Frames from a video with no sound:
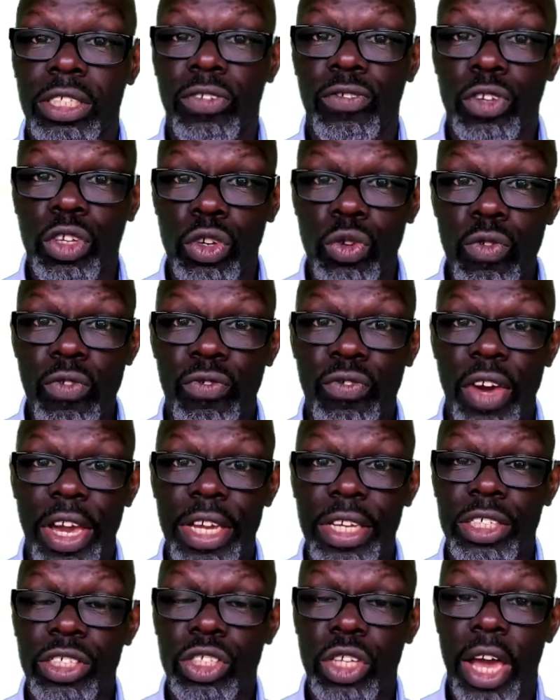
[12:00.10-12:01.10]
acute
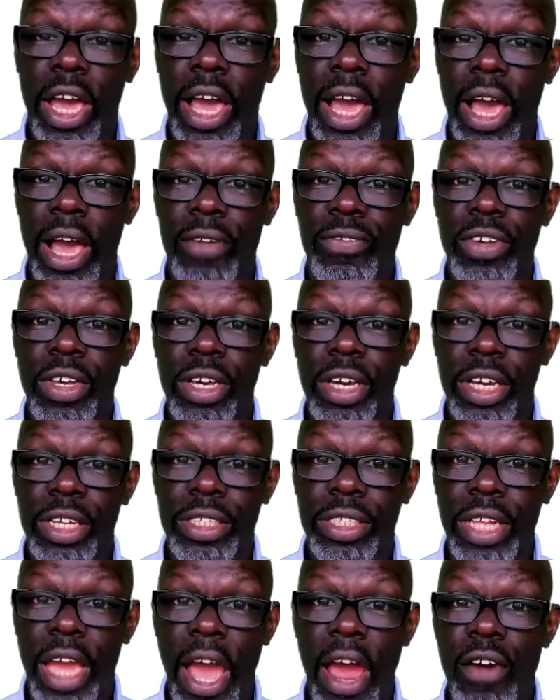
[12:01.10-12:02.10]
phase, to have a
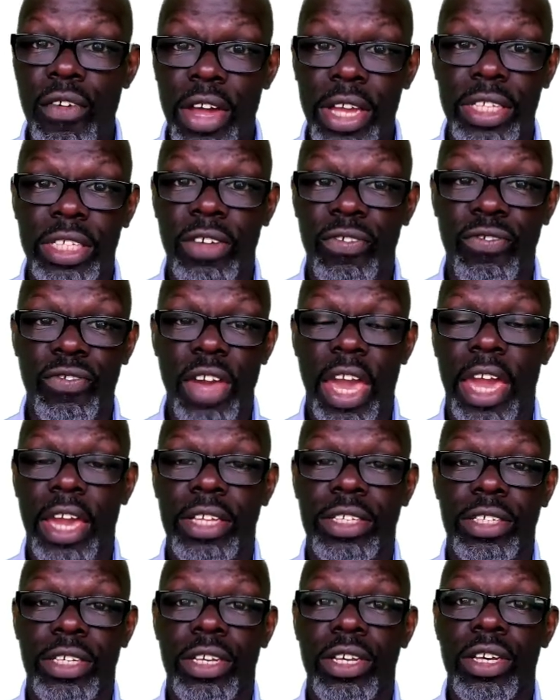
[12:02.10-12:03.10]
direct
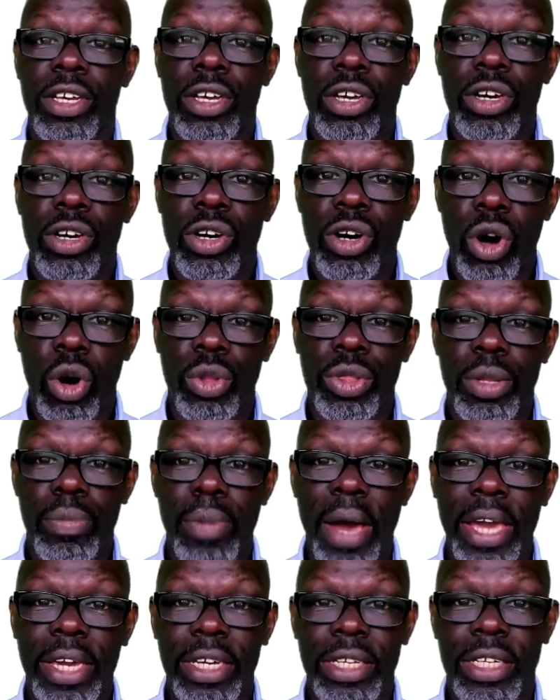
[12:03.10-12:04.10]
effect on the
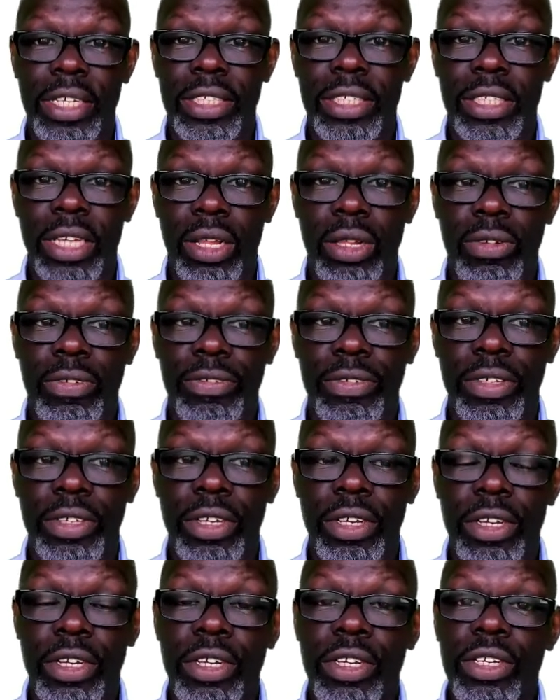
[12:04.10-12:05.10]
back in itself.
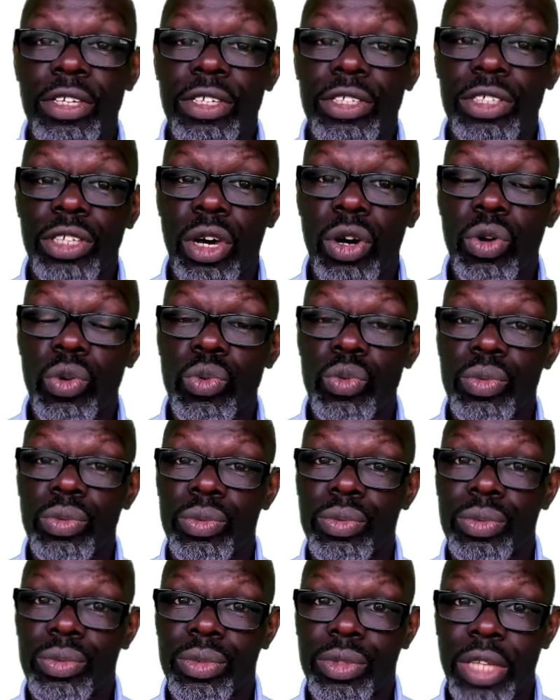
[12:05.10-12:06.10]
So
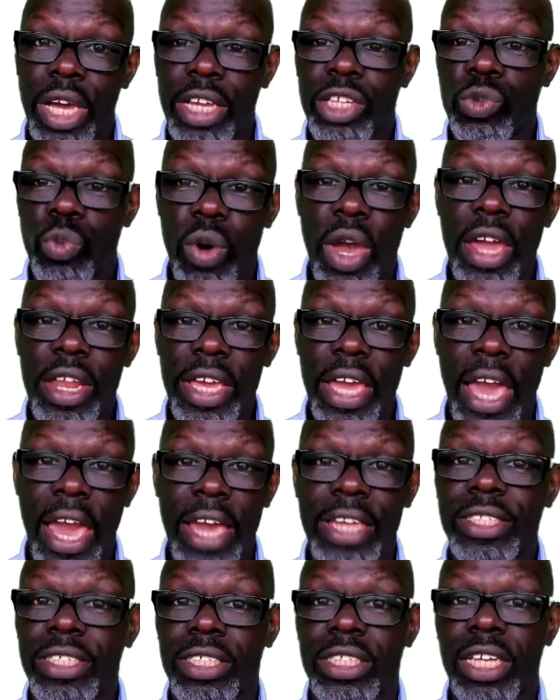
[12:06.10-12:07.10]
that's where it
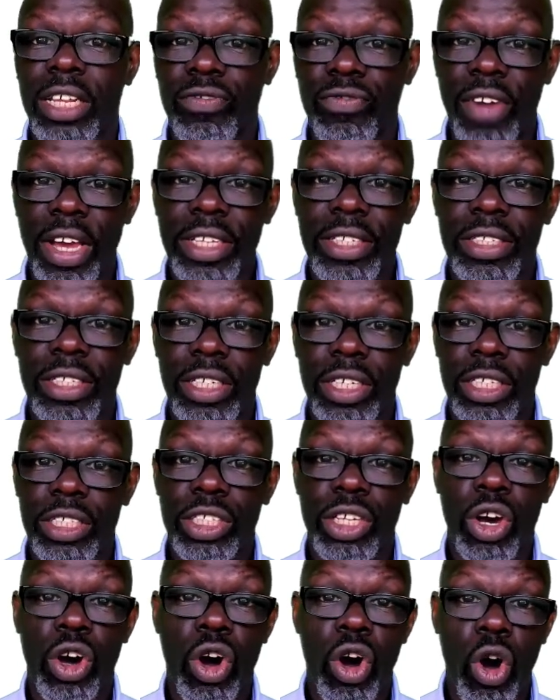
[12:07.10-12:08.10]
has its
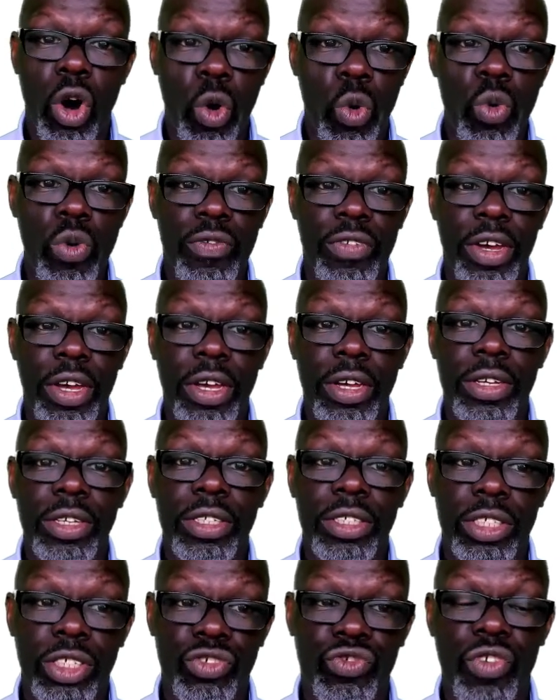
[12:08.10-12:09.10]
advantage over
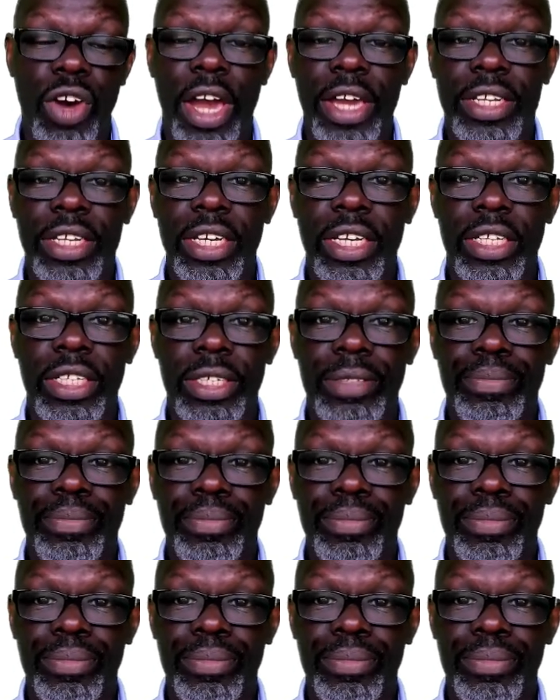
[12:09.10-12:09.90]
your dry needling.